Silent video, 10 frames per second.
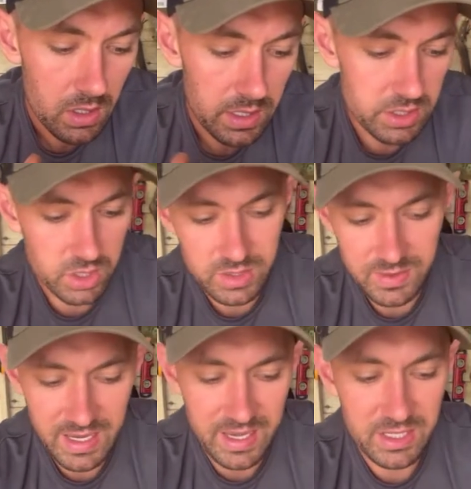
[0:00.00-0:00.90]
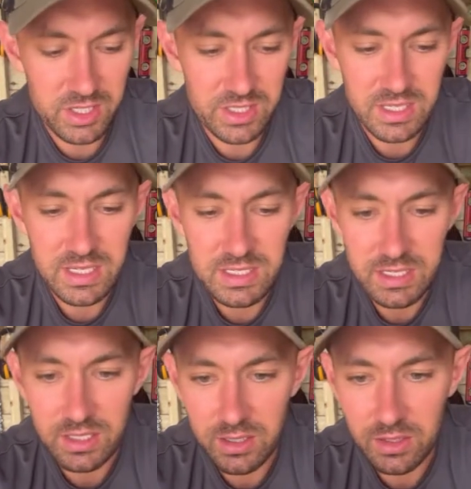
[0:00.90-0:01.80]
It's just easier.
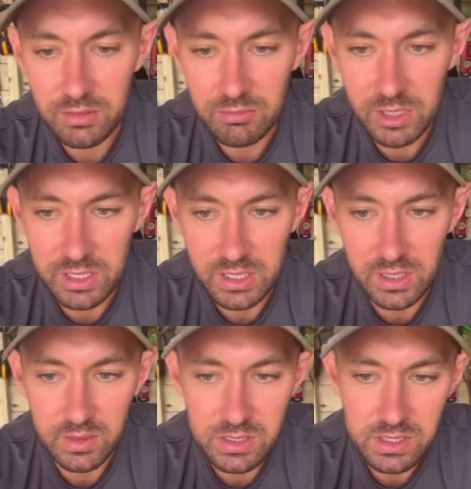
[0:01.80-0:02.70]
You can, I don't know,